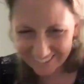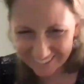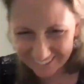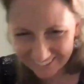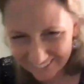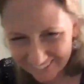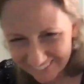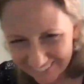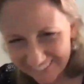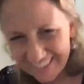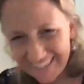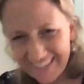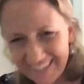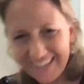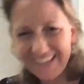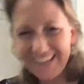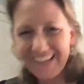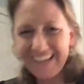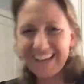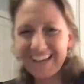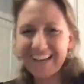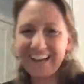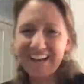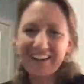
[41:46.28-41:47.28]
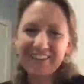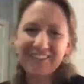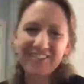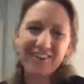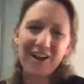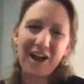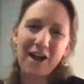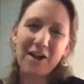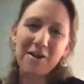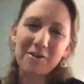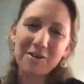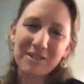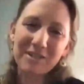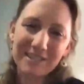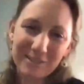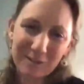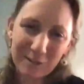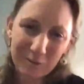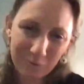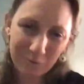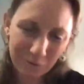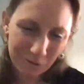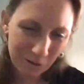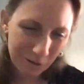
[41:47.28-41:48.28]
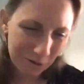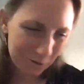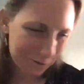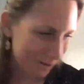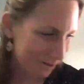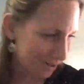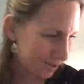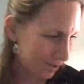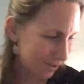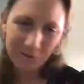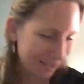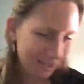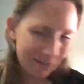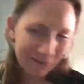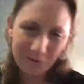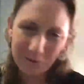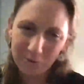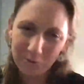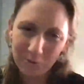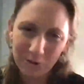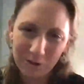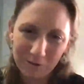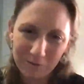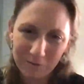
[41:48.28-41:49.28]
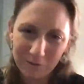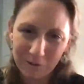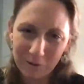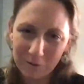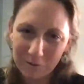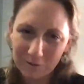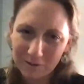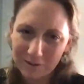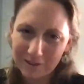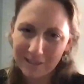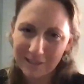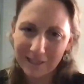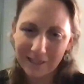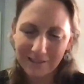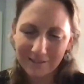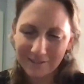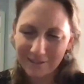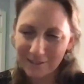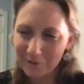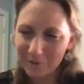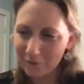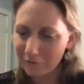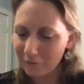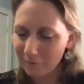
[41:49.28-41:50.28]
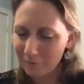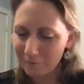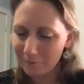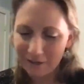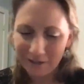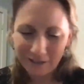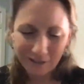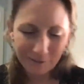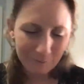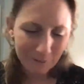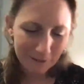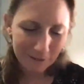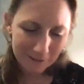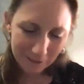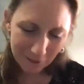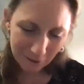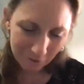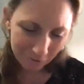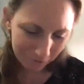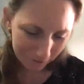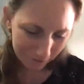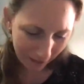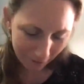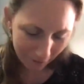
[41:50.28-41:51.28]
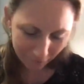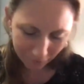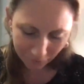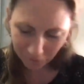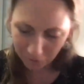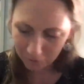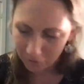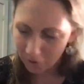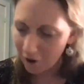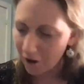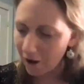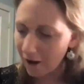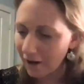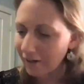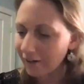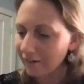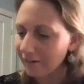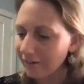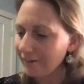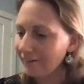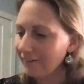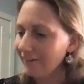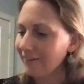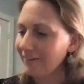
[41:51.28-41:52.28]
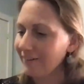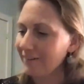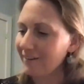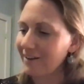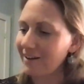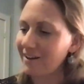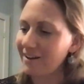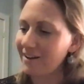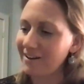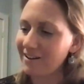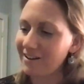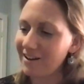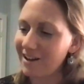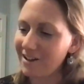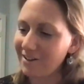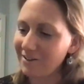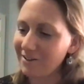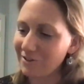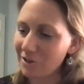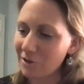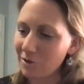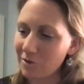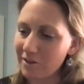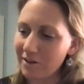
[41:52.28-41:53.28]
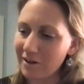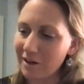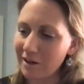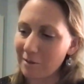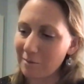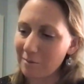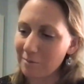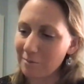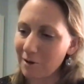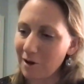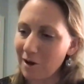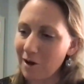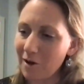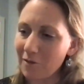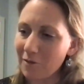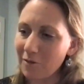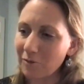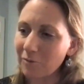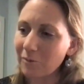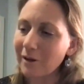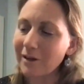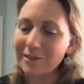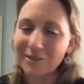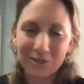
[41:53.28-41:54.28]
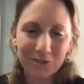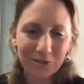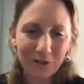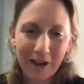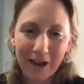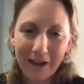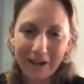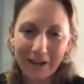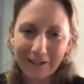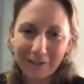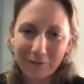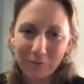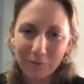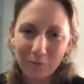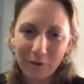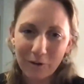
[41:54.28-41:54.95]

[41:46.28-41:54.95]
So I always look for either one of those things. Either if I'm making myself laugh or cry, I'll know that I'm on the right track, and